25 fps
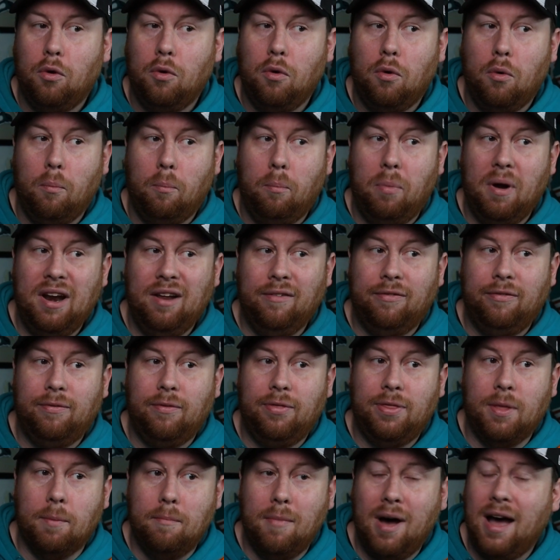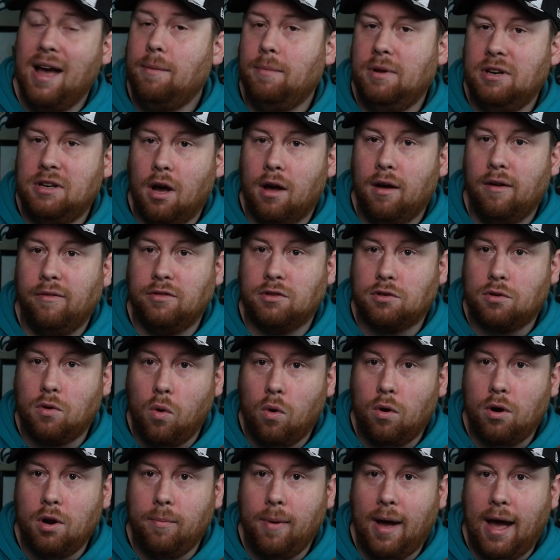But if the Miami Dolphins
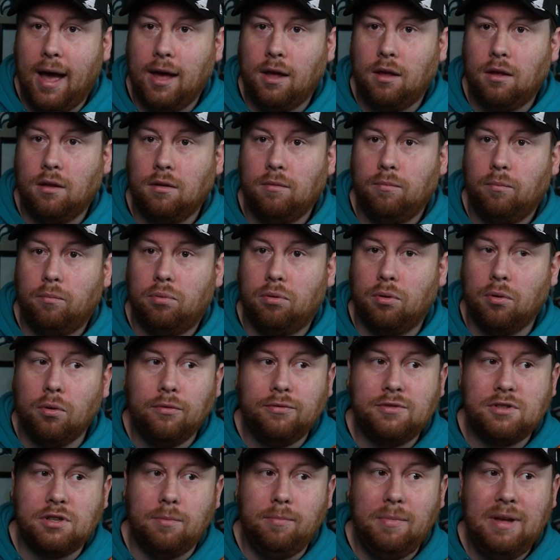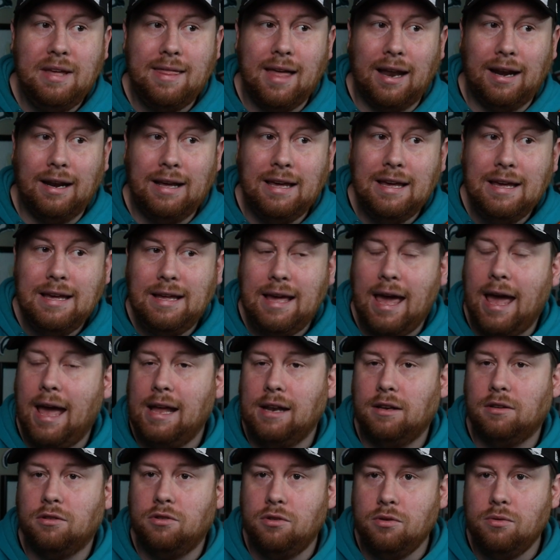quarterback proves to me that he
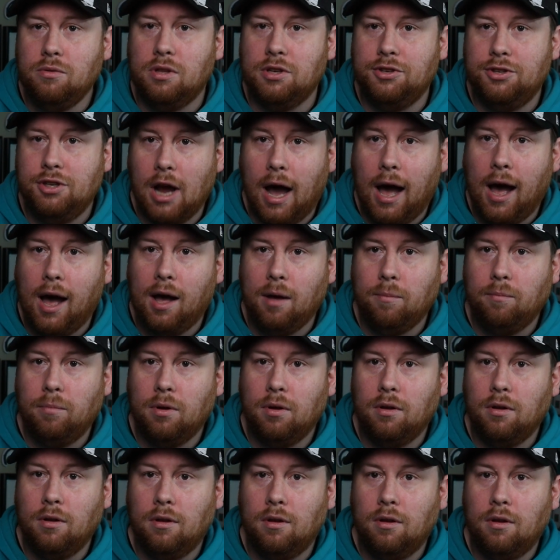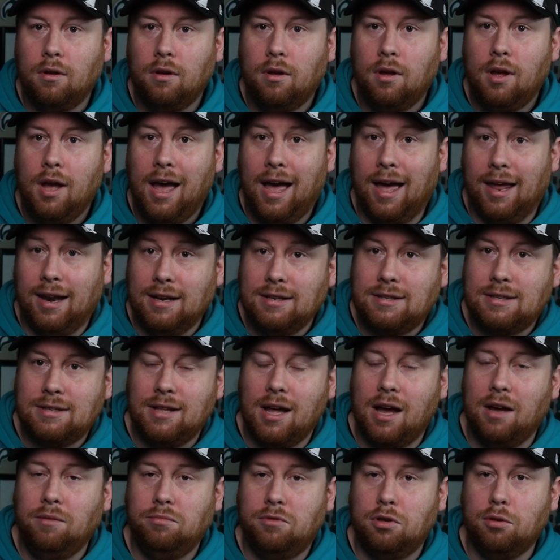can't do the job and it's
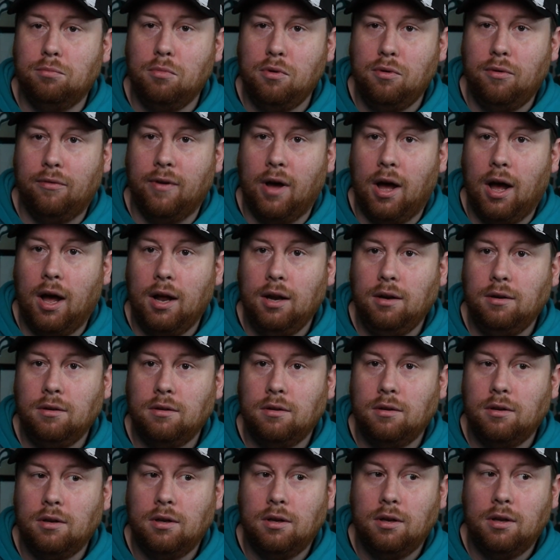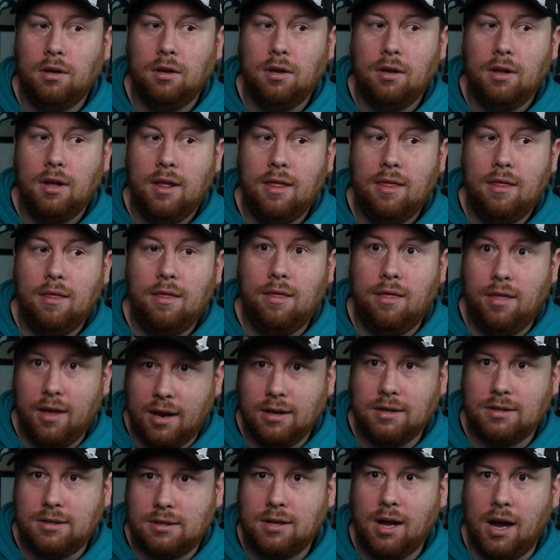time to move on, then
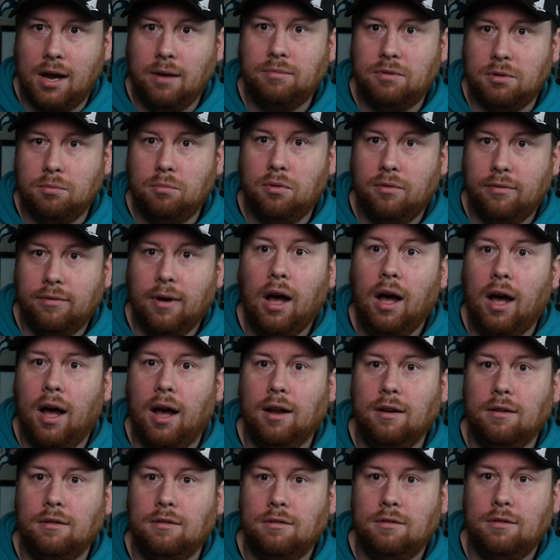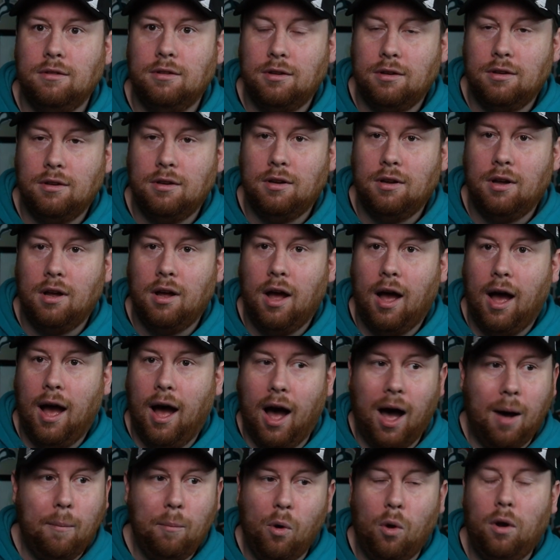it's time to move on.
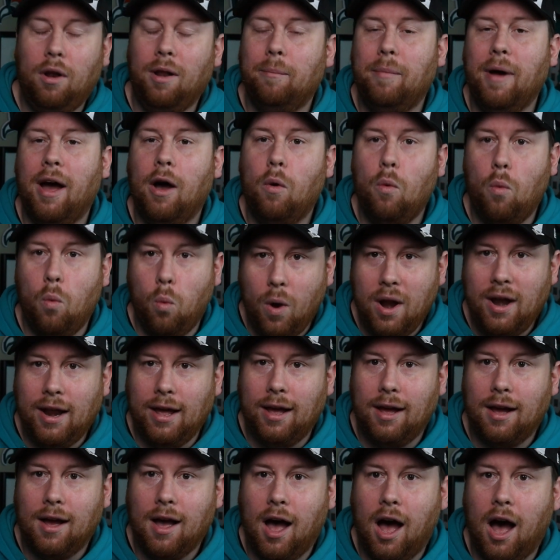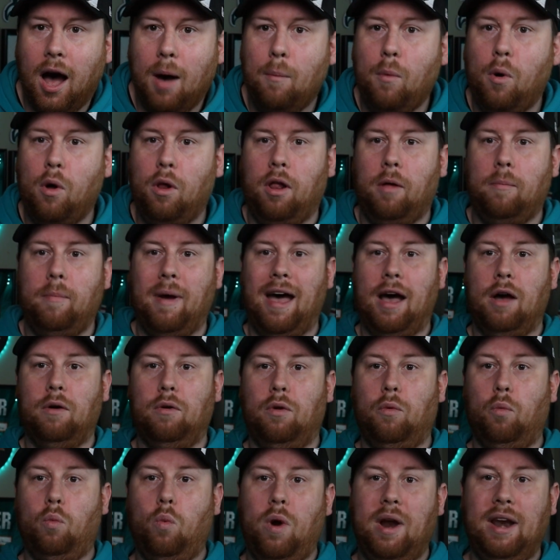I'm all about winning. I'm all about
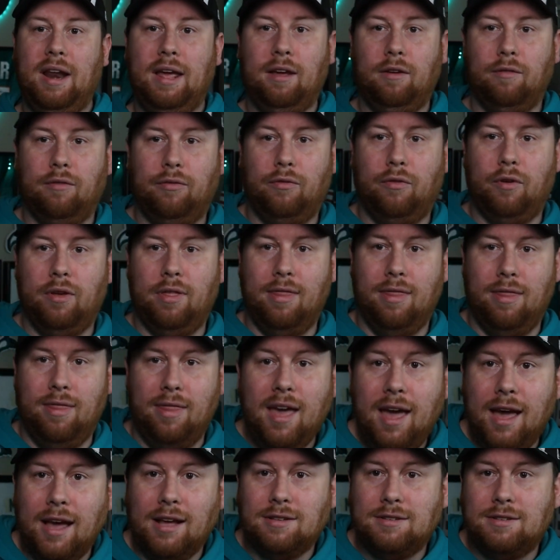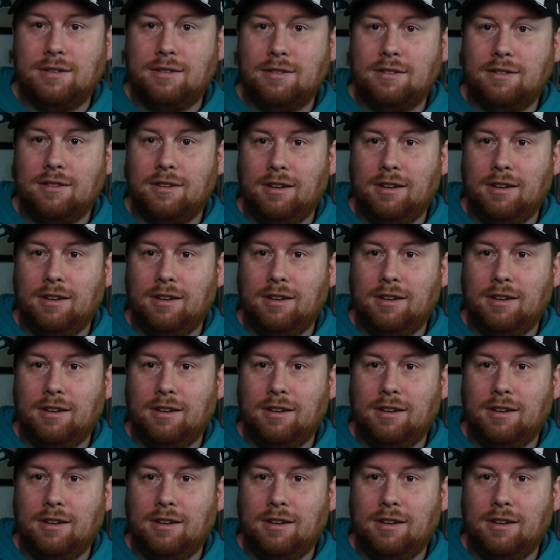winning for this.